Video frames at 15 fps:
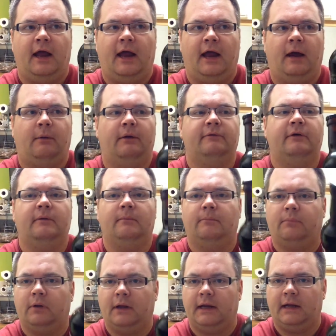However,
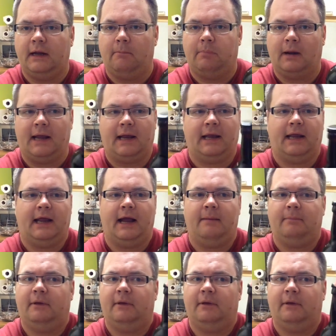plain black cap,